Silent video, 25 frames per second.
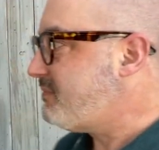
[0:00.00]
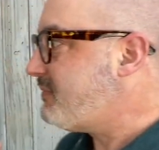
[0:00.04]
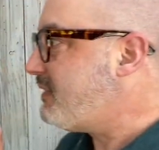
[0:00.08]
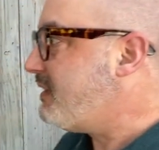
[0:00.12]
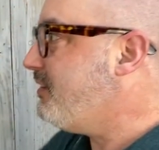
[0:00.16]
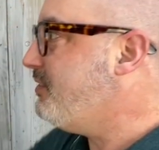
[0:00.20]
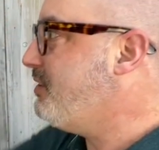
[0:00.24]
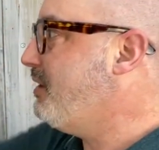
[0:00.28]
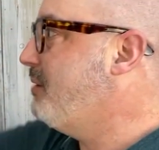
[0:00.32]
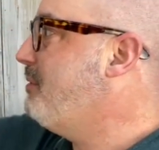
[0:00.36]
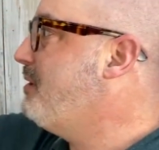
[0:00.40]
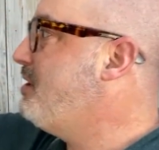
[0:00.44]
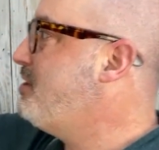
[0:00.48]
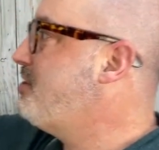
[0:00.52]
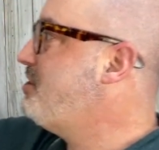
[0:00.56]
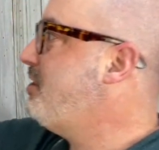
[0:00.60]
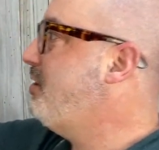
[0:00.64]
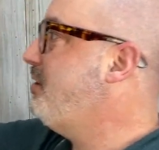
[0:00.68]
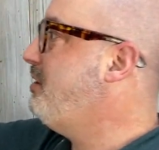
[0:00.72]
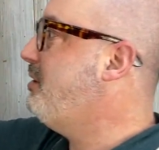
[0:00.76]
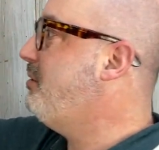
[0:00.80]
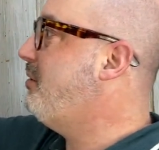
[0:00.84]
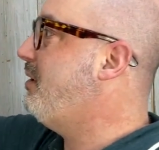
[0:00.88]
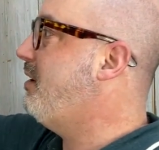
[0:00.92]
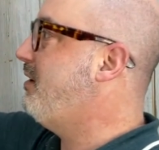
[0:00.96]
So I'm going to show
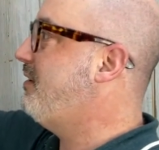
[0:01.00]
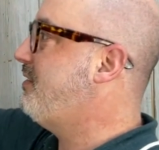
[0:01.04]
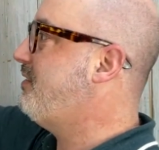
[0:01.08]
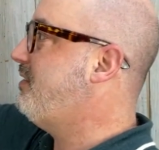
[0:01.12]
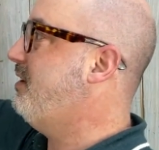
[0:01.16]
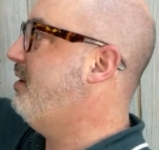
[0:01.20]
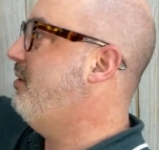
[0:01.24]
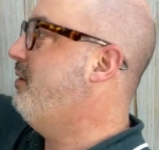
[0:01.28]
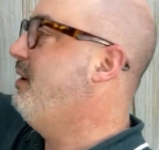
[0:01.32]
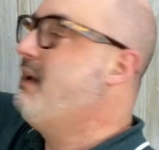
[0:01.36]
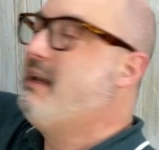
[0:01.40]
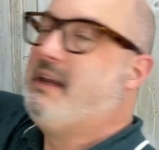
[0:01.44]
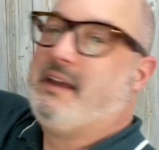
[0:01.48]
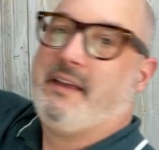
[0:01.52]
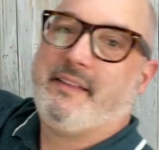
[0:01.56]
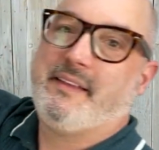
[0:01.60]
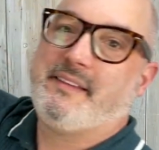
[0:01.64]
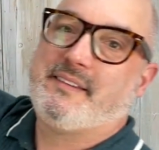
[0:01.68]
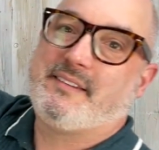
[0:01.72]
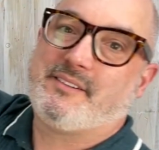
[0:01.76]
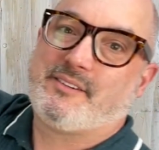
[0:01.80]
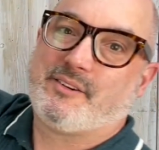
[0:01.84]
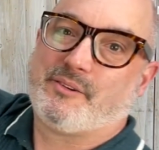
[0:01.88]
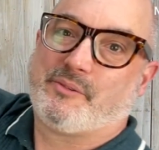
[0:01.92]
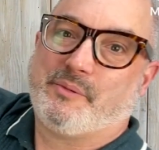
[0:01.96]
you also,
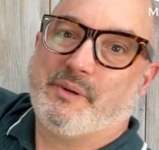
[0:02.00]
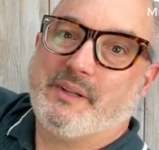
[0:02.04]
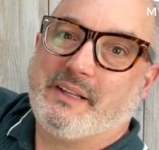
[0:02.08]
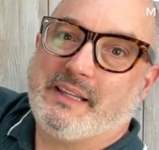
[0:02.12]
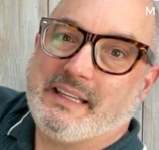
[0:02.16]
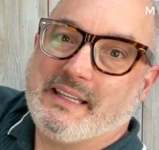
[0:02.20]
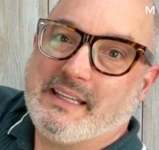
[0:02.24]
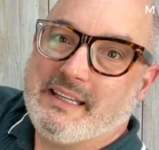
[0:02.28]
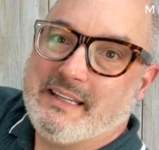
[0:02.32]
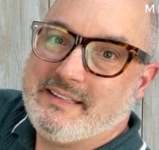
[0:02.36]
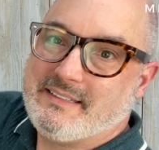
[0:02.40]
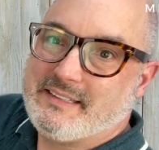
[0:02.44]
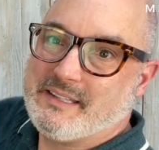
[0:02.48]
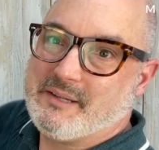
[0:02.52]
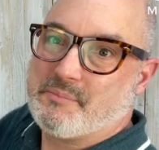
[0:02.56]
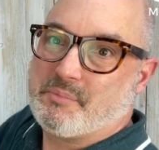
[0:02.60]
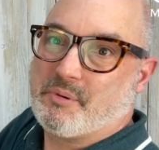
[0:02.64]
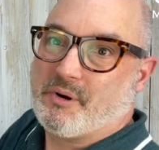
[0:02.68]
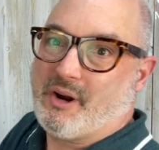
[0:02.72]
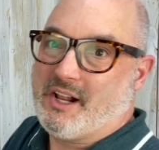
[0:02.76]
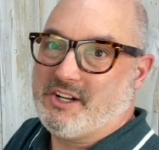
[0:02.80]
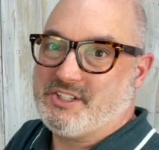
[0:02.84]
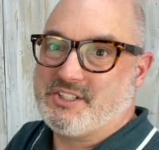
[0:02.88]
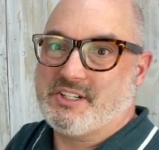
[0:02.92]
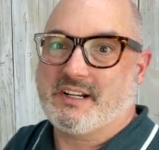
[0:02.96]
this is a really easy
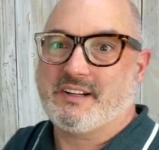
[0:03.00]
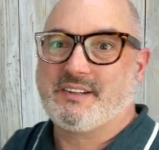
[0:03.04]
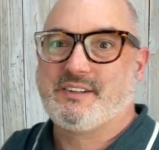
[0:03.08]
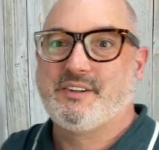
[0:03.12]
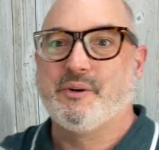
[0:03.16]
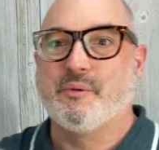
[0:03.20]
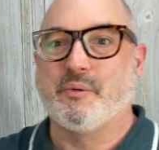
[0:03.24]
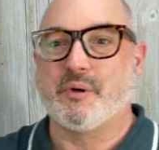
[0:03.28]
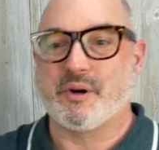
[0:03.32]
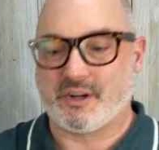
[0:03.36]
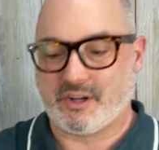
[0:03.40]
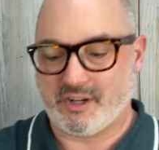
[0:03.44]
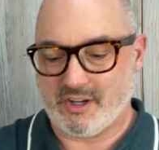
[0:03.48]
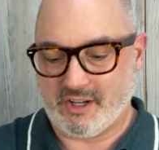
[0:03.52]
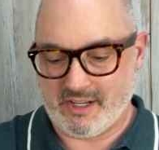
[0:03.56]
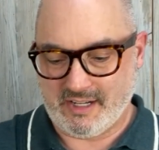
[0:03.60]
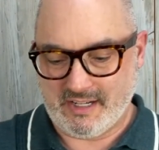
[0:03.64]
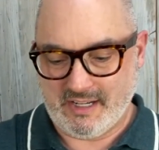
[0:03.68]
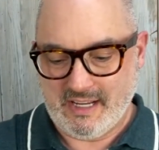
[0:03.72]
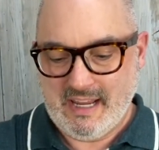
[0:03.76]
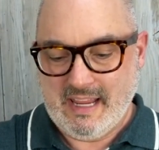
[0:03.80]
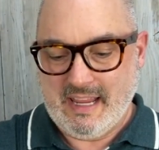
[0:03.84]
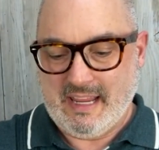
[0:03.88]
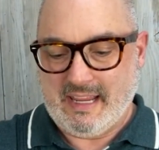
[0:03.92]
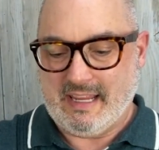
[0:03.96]
project to work on.
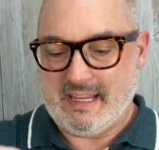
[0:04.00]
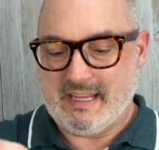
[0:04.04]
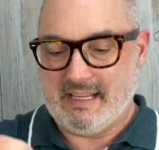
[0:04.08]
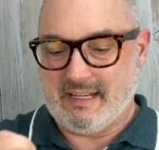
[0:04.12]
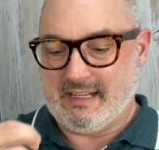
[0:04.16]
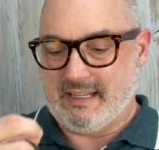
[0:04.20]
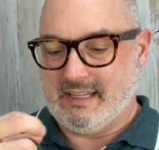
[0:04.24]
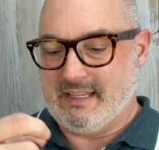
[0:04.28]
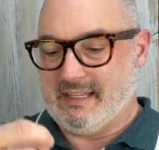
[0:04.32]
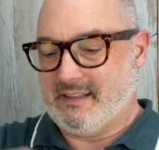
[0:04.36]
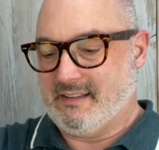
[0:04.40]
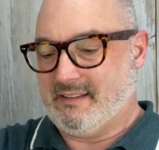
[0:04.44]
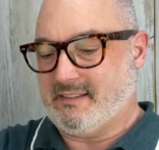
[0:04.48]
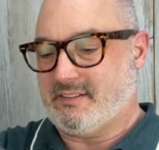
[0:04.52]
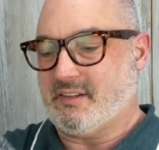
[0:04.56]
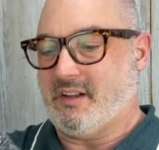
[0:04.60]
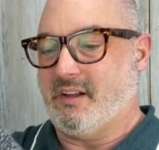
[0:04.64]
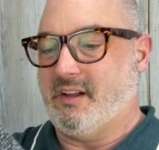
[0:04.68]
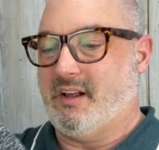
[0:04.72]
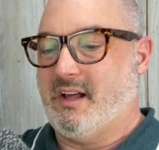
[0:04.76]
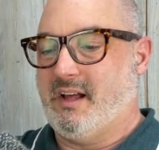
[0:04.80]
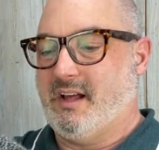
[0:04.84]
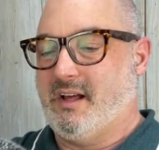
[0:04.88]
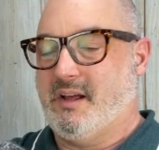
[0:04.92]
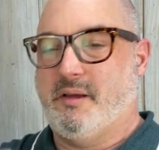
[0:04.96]
It is
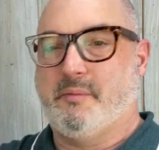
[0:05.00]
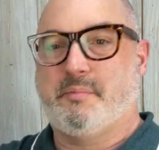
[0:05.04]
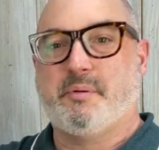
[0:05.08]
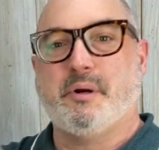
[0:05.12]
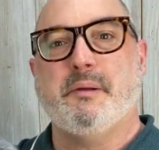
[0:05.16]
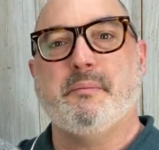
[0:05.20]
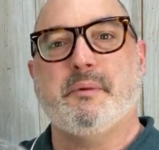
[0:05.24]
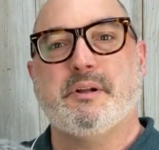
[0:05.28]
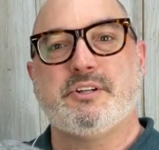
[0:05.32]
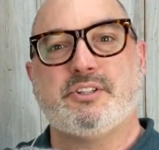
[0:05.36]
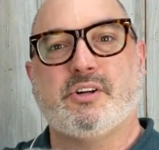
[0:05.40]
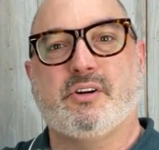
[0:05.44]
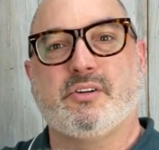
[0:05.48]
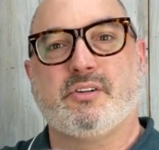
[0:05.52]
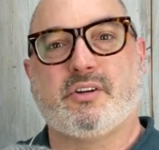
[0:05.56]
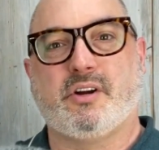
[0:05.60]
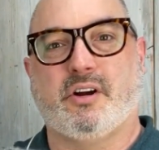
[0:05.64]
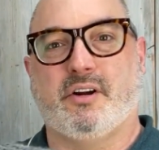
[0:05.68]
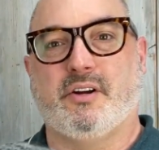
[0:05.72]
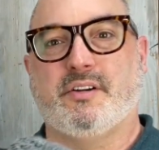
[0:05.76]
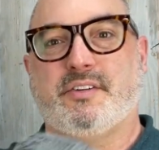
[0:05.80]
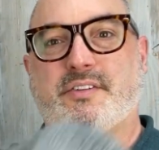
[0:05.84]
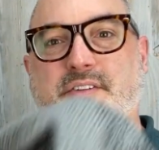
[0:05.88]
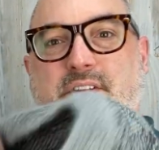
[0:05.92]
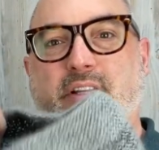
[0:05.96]
pretty much all
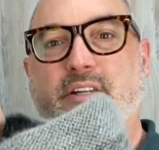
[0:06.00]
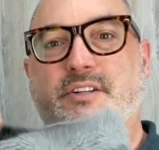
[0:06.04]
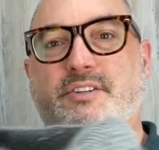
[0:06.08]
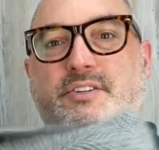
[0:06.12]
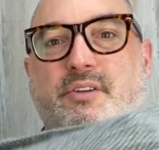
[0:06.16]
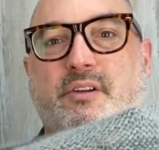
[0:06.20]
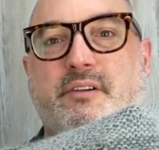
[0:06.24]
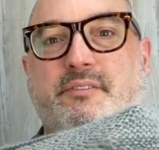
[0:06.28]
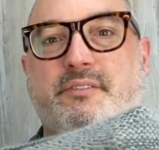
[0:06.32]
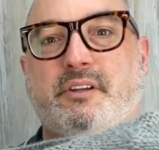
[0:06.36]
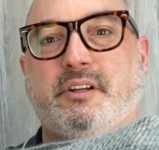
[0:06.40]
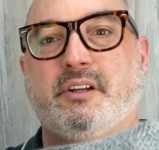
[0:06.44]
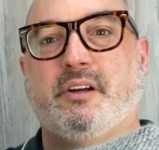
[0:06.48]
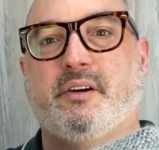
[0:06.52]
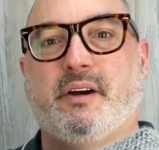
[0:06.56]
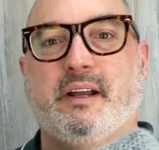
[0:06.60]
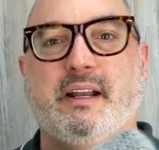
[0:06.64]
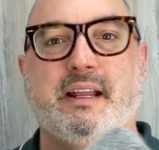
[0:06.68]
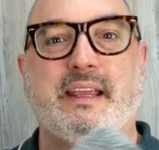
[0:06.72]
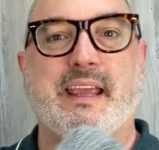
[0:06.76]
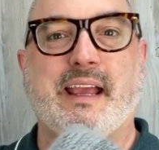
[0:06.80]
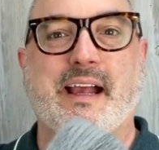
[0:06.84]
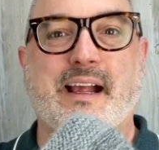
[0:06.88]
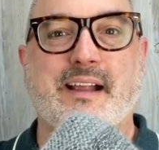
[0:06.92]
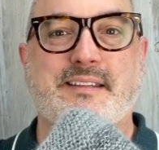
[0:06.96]
garter stitch. So if you know how to
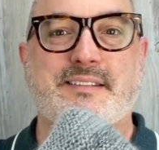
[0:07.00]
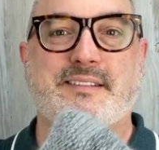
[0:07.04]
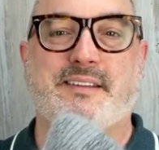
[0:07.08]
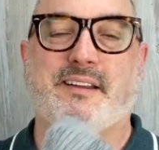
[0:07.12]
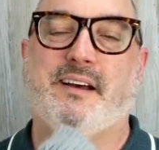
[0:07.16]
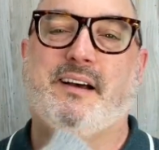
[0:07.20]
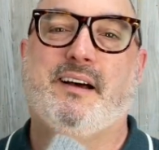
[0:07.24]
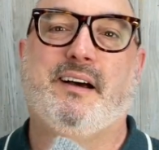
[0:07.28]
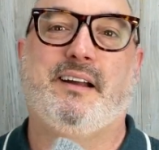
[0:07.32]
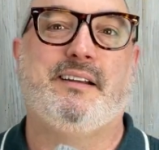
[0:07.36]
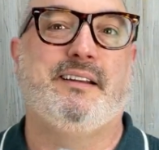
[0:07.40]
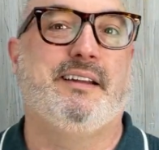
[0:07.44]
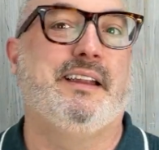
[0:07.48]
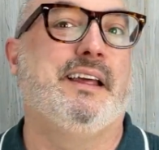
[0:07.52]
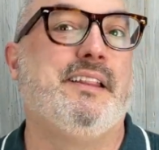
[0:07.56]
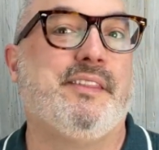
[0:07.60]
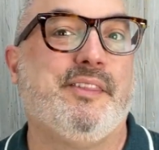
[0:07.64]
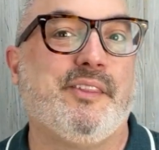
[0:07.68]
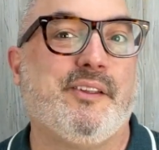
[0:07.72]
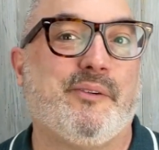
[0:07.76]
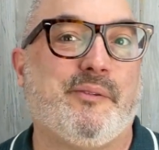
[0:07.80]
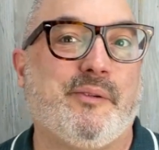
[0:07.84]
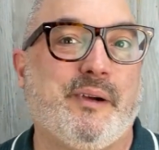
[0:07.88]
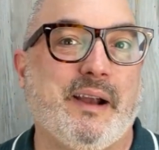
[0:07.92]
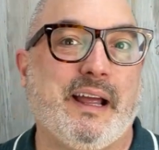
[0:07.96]
cast on, knit in
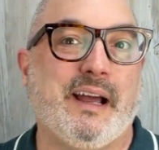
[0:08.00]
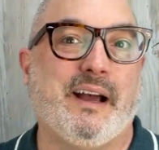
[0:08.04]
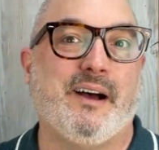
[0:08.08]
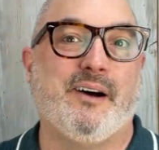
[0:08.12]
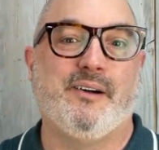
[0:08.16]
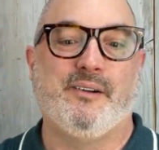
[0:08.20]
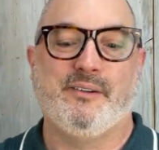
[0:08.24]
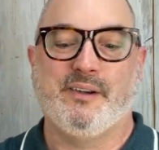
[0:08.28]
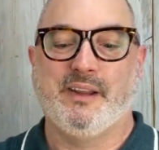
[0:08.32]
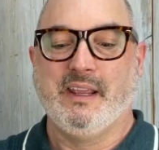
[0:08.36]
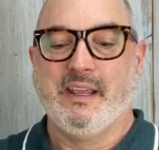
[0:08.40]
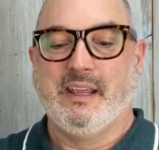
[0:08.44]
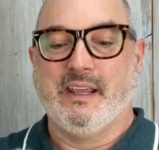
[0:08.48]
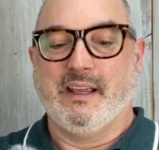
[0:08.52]
the round,